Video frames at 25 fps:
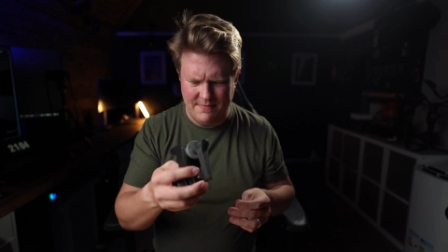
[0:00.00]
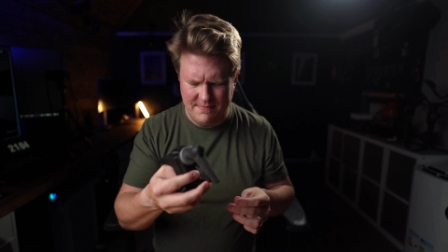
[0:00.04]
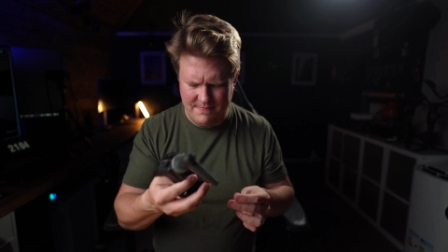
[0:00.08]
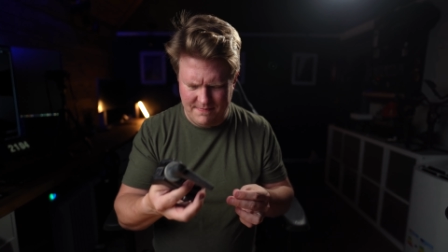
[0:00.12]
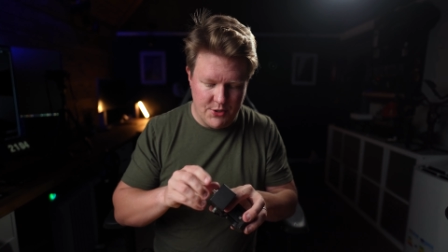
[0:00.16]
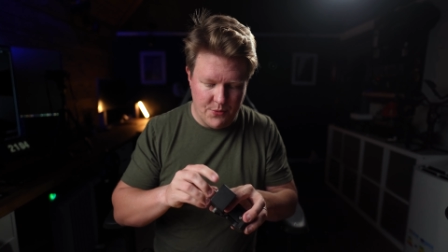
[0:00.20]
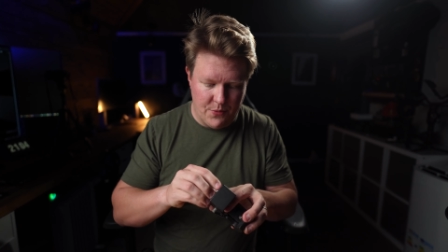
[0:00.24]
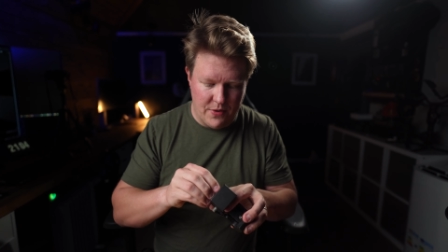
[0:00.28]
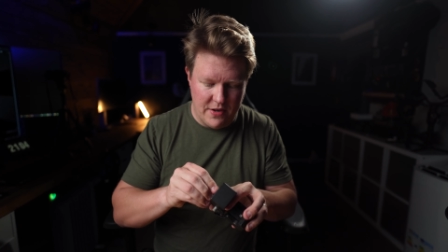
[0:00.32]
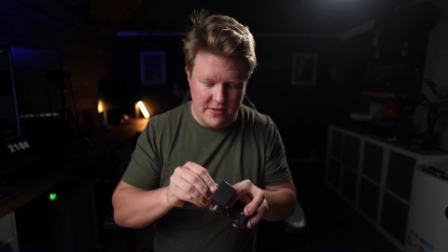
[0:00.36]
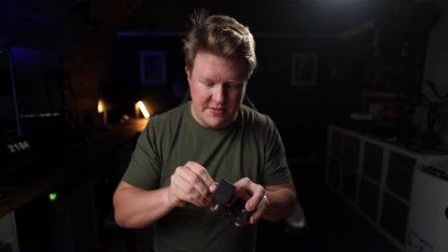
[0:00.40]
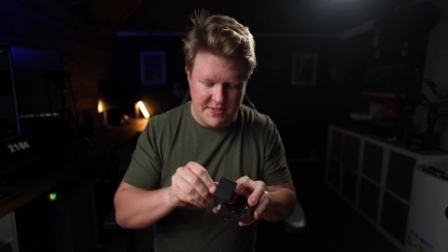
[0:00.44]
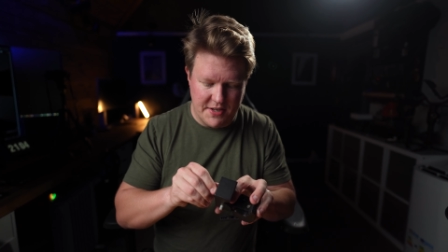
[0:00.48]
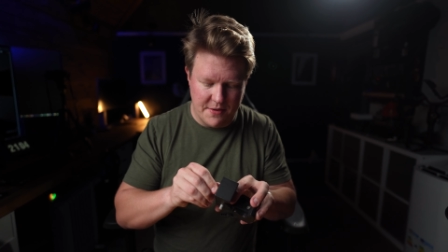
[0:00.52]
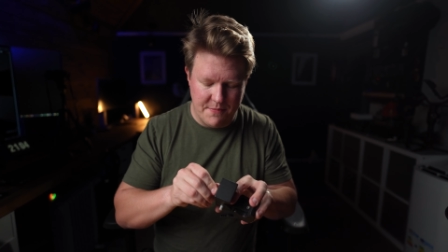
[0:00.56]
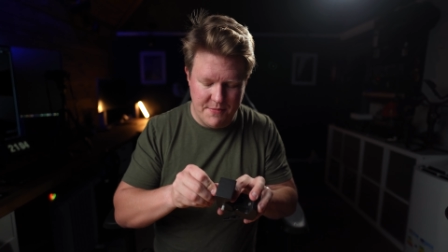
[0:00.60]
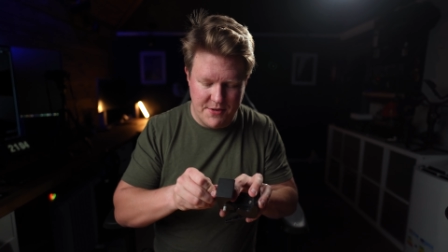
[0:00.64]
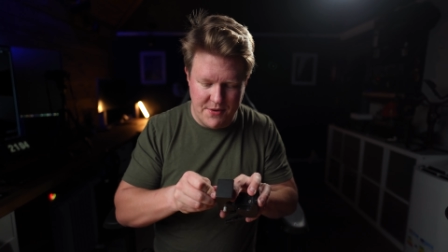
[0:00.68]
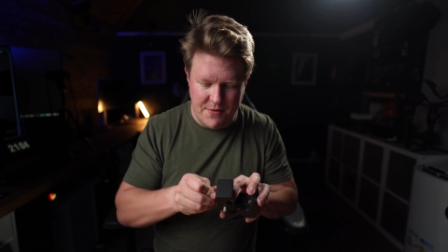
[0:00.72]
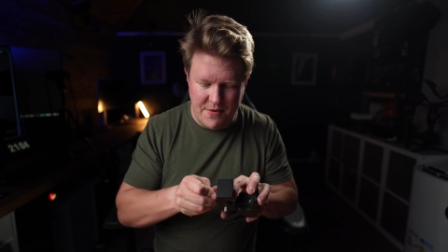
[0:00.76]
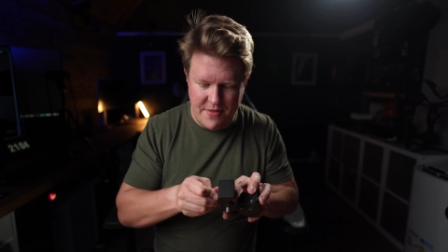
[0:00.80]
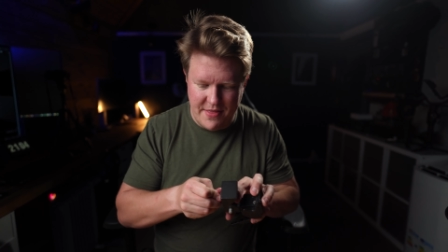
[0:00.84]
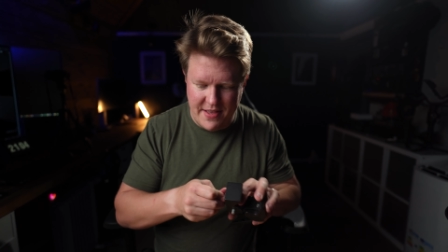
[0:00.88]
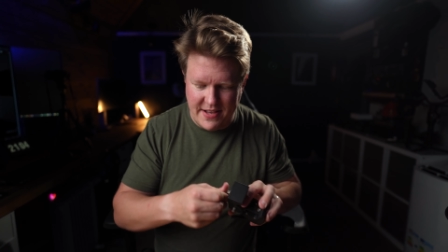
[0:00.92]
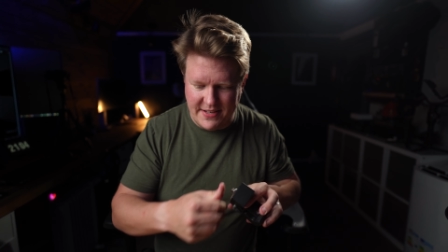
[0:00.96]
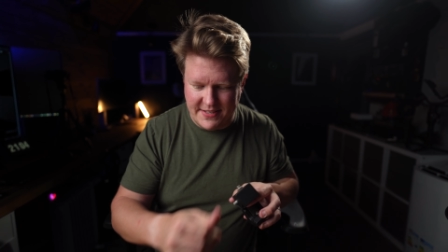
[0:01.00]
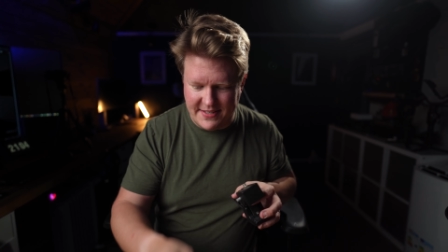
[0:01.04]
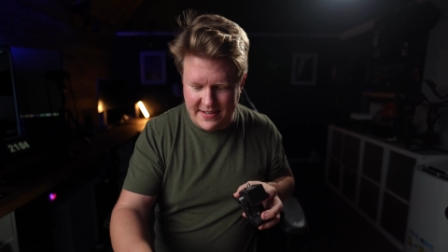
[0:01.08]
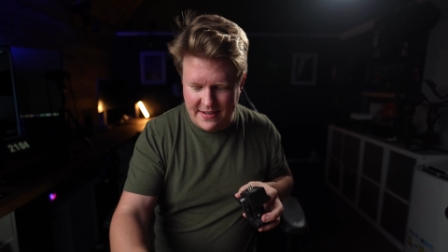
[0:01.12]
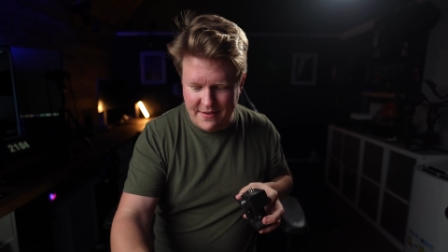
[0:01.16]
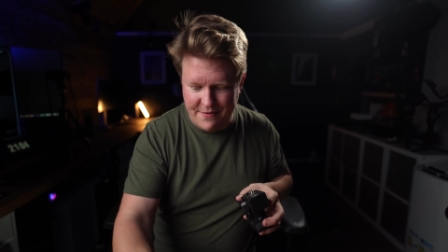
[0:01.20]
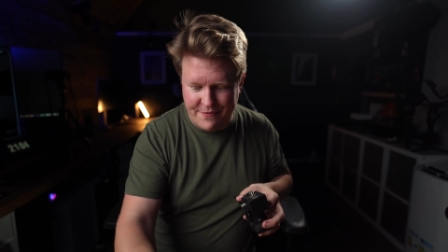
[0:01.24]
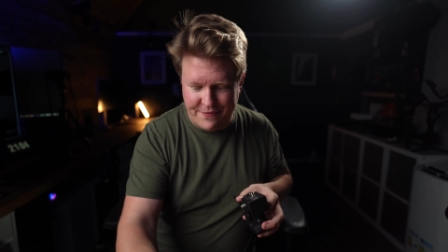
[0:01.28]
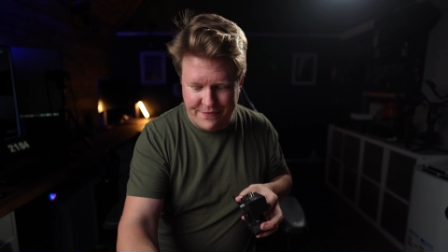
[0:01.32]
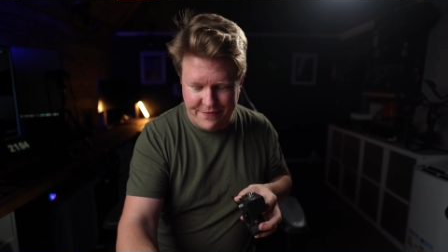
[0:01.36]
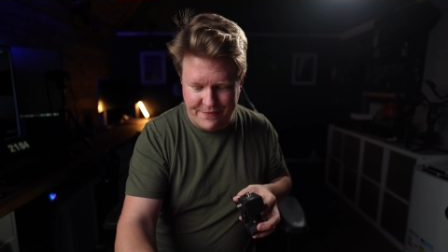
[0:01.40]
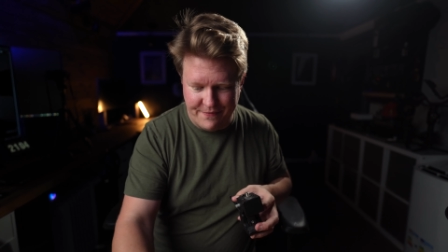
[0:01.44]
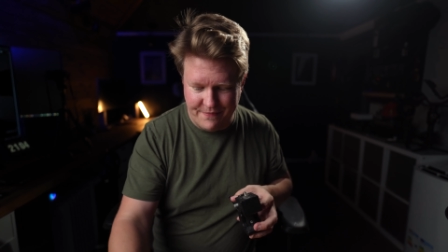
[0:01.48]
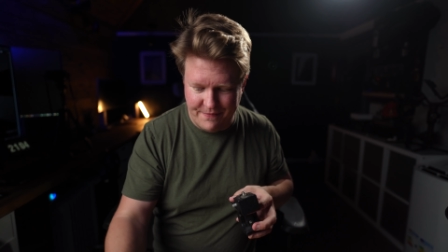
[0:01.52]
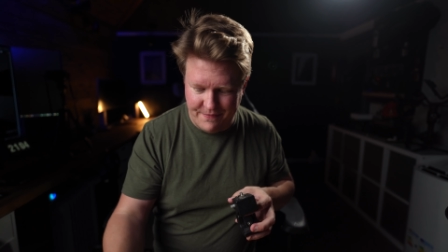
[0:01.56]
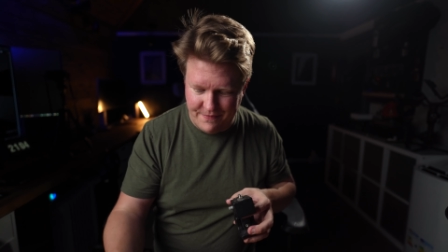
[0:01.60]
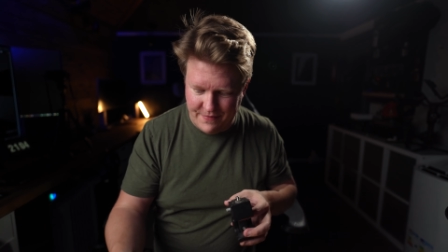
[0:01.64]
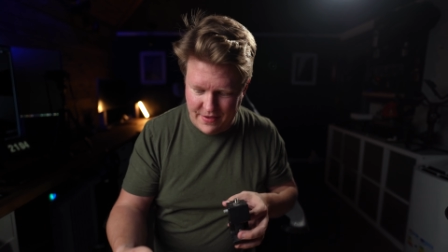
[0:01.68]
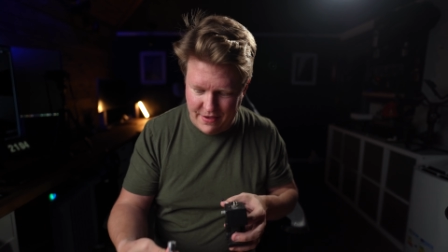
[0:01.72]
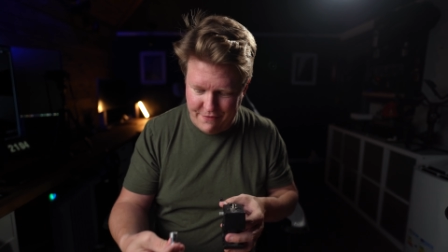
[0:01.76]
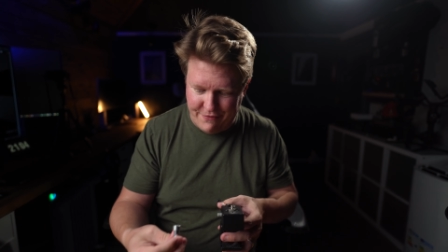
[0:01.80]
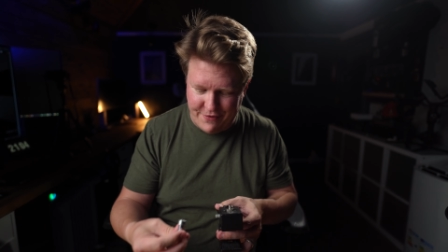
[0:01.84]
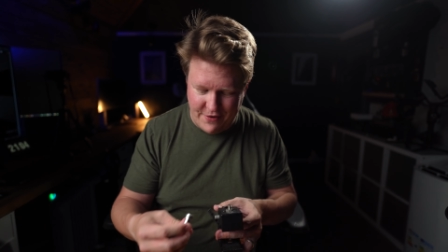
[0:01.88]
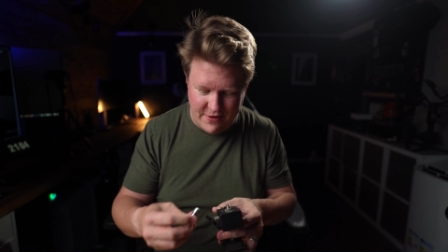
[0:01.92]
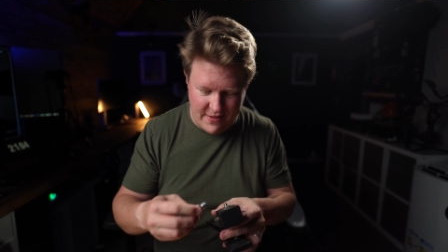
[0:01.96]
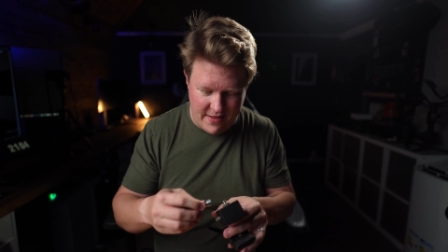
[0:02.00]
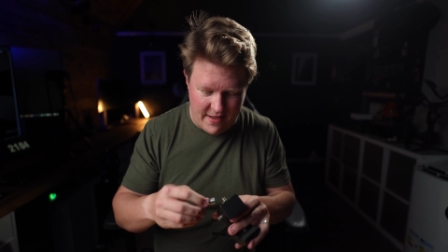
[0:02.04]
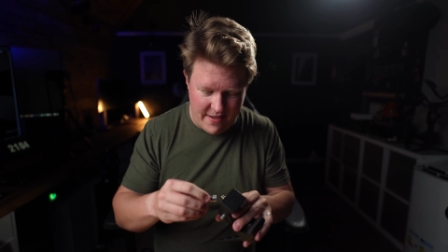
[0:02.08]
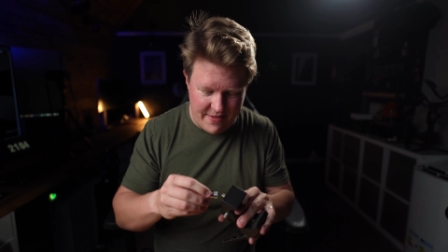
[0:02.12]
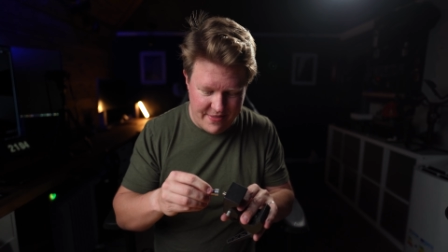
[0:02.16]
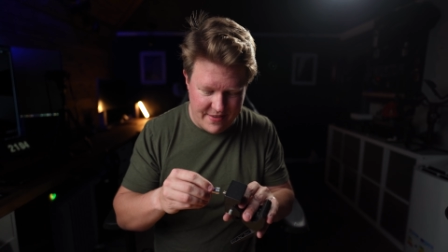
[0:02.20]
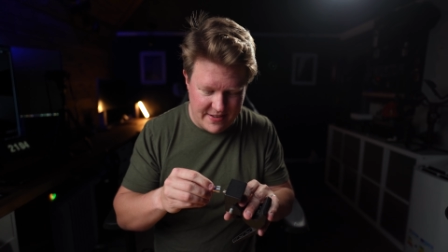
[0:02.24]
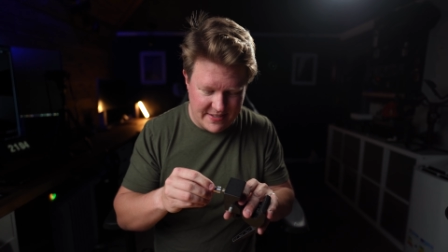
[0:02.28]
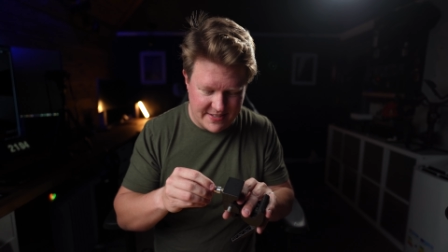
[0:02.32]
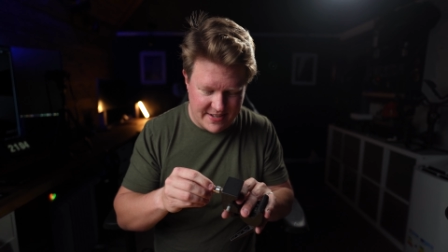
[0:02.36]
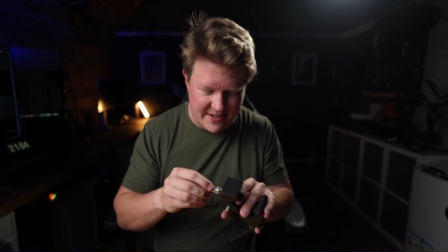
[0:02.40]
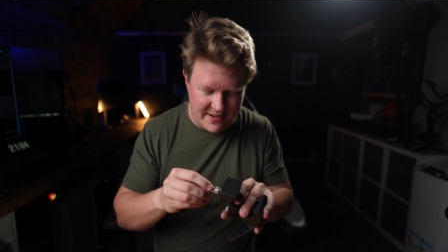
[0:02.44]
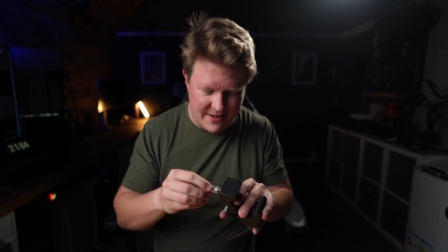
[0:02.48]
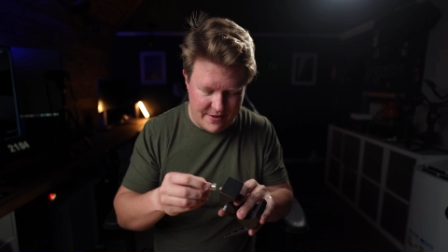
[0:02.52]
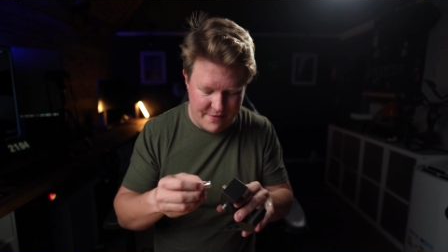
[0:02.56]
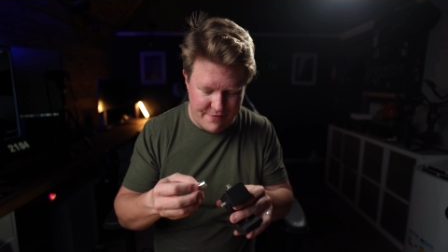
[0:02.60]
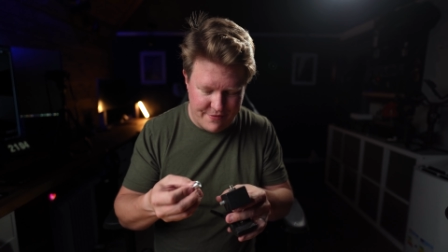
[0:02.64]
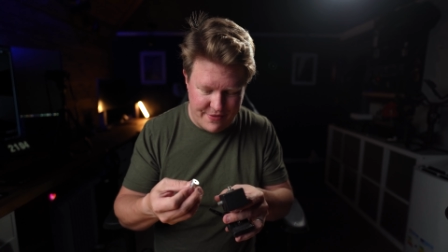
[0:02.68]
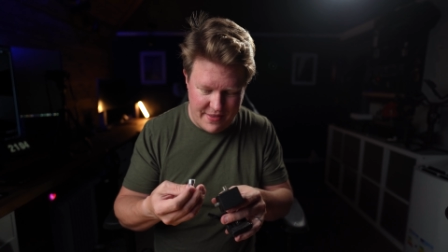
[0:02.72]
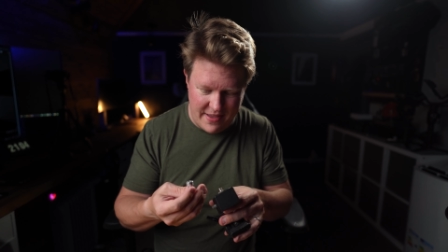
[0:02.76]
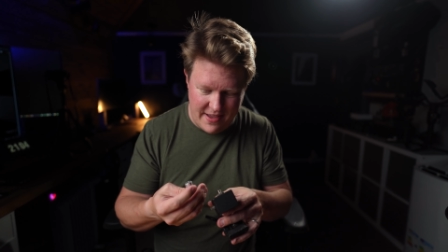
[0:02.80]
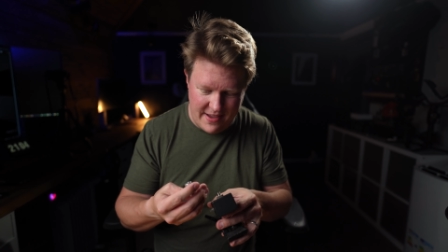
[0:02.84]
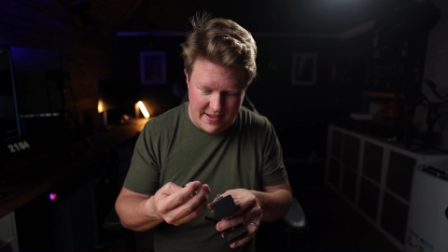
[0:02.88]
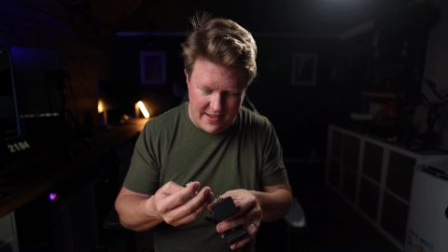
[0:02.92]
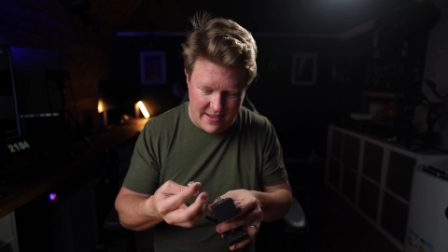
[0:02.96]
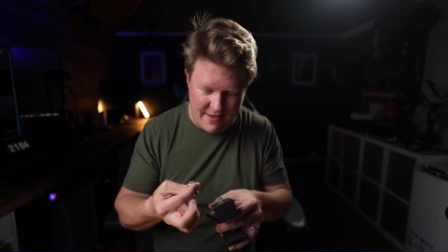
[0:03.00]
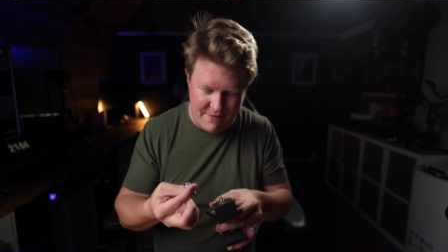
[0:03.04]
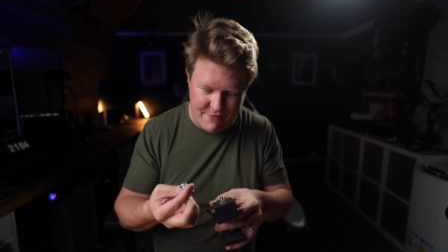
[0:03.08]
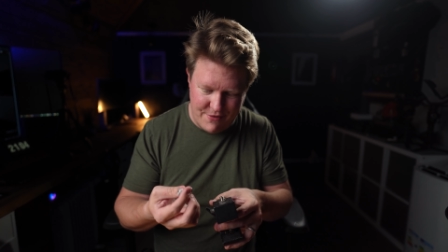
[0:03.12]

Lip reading: So whilst I'm doing this, if you like this kind of thing,